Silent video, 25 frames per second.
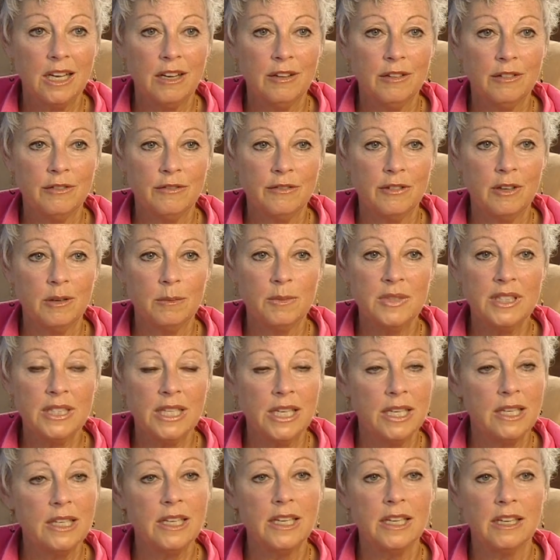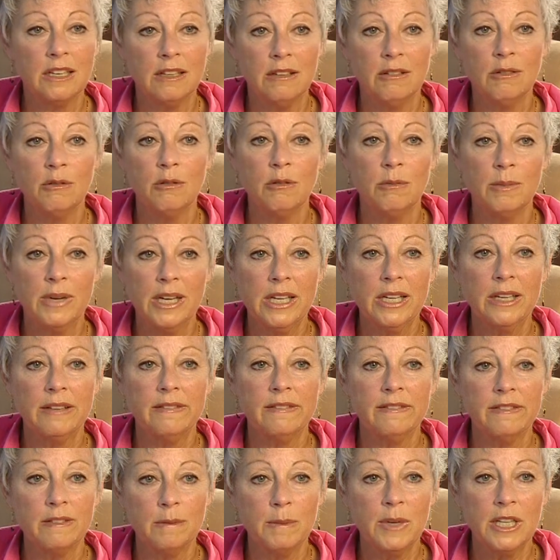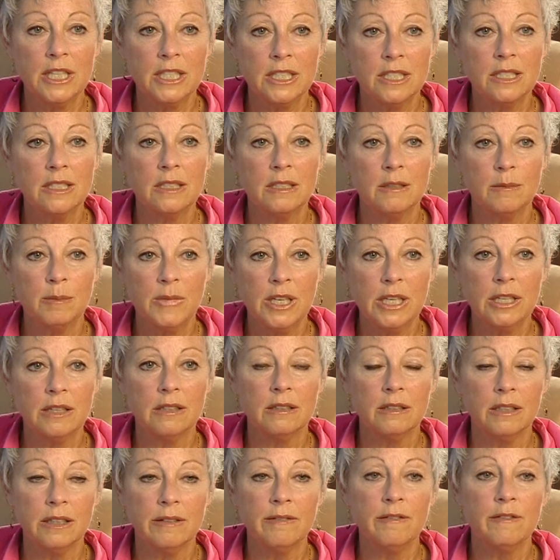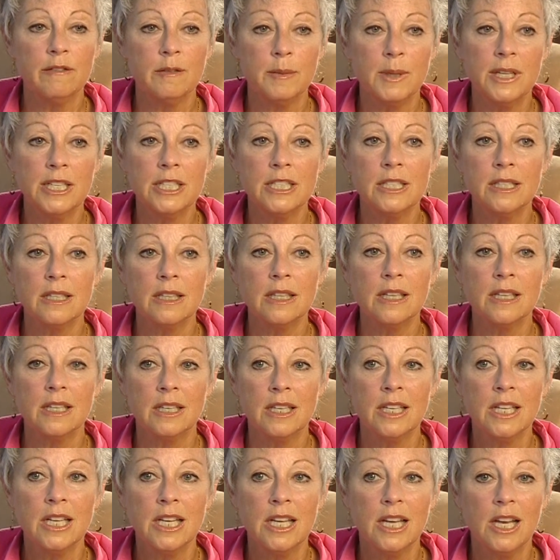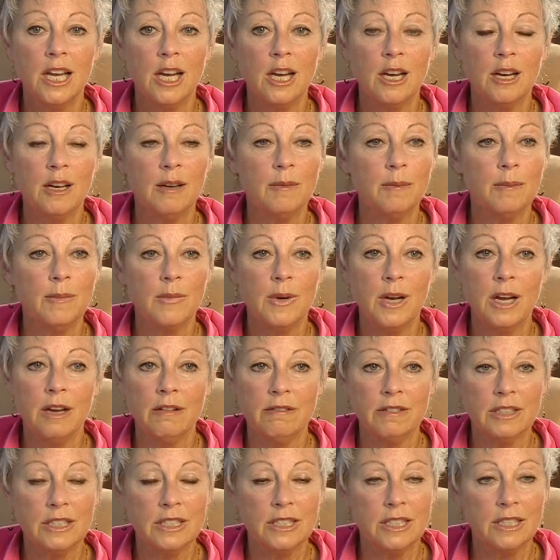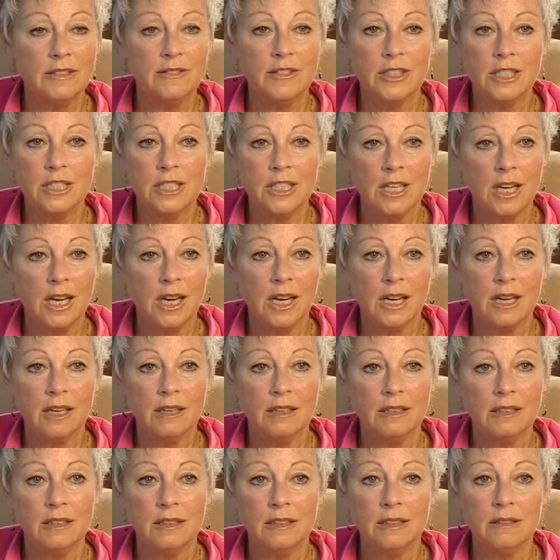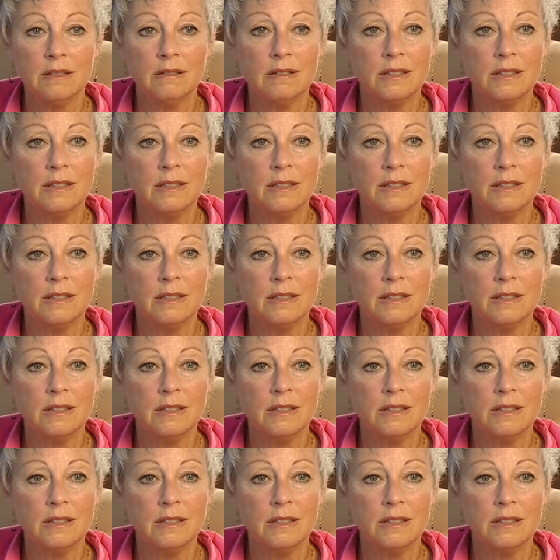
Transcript: from sending in all my information, medical information, that I received a check. It